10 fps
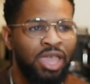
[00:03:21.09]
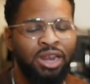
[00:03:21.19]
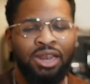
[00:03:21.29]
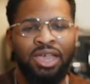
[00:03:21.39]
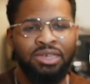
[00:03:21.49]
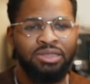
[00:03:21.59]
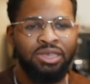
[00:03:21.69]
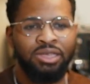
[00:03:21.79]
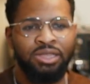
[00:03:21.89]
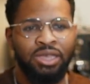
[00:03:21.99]

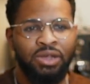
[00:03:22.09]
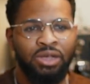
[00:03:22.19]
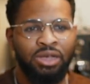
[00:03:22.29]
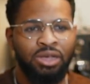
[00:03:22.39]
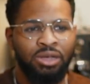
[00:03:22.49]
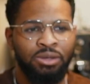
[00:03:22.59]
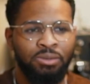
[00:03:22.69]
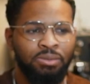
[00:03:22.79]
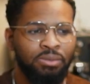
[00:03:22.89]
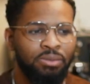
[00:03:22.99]
analyzing their
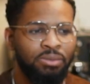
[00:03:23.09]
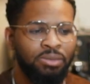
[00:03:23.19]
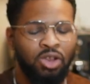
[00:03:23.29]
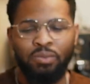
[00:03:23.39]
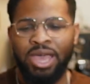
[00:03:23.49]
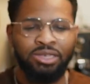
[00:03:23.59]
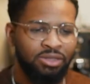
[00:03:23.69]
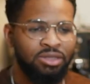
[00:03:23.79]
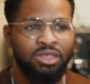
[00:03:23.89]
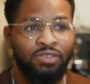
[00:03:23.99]
matches
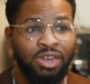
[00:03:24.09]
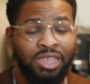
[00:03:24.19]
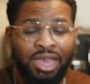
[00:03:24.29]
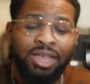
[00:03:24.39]
and stuff like that.